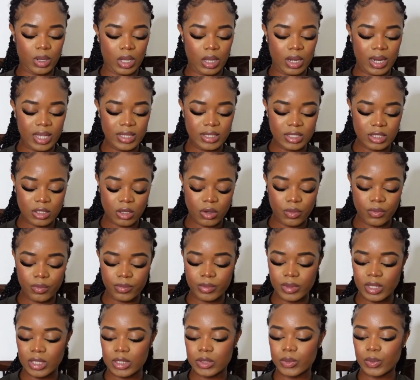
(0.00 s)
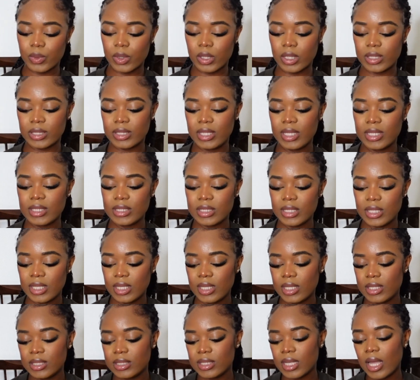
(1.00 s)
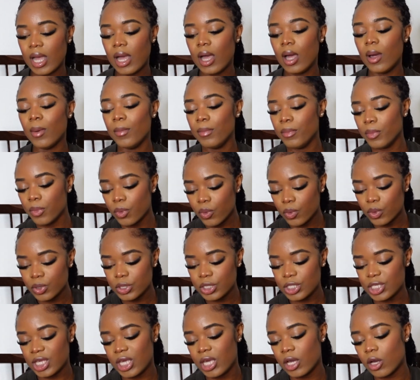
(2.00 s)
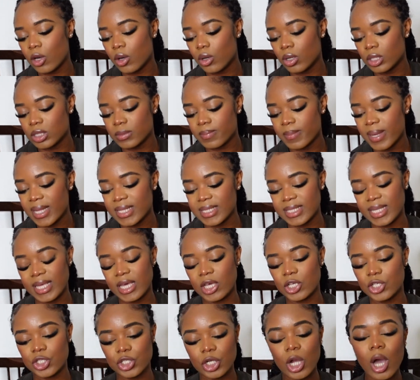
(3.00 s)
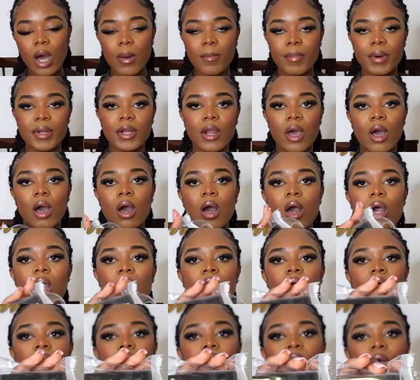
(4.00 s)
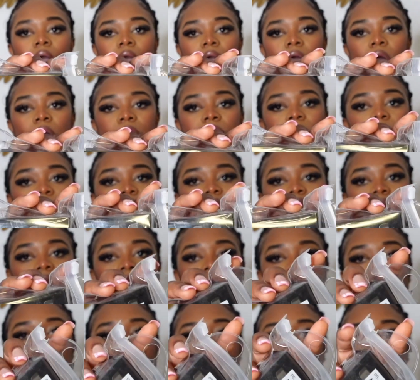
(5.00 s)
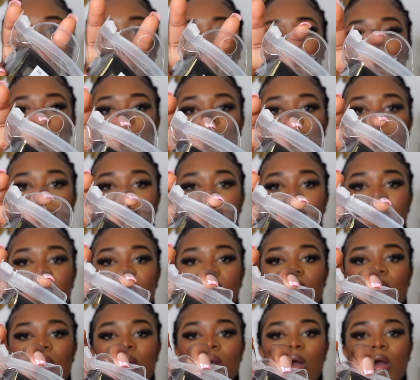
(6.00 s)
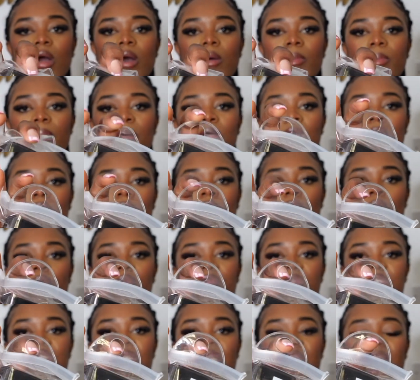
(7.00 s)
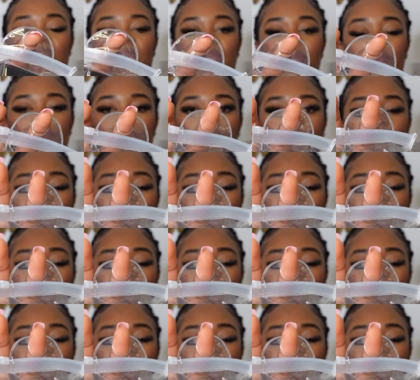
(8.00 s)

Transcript: well, let's start with this one. This is a multi cosmetic sharpener. I've got this one just for my makeup. Obviously, if you